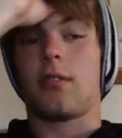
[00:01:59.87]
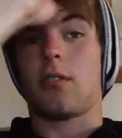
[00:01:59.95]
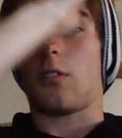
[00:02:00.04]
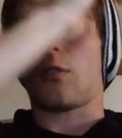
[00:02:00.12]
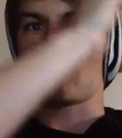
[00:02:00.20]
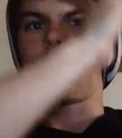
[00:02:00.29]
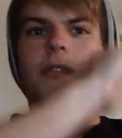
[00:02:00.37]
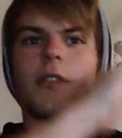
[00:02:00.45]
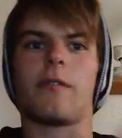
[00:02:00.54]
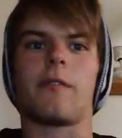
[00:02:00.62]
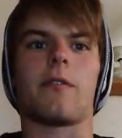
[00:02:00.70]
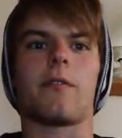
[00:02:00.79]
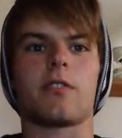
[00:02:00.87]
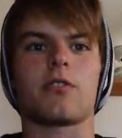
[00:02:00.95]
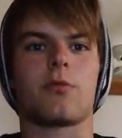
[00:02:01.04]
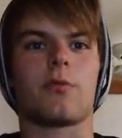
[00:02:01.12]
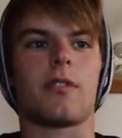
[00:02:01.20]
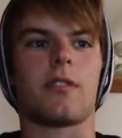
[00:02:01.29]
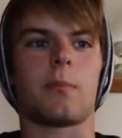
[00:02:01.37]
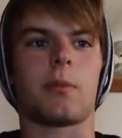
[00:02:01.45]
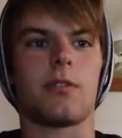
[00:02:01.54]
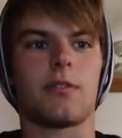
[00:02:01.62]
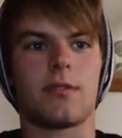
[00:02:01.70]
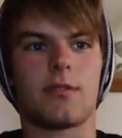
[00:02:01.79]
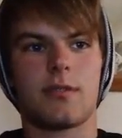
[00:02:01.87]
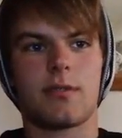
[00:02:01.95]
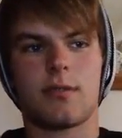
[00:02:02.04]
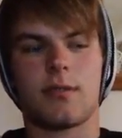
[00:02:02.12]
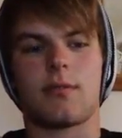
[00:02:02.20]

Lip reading: with other visual elements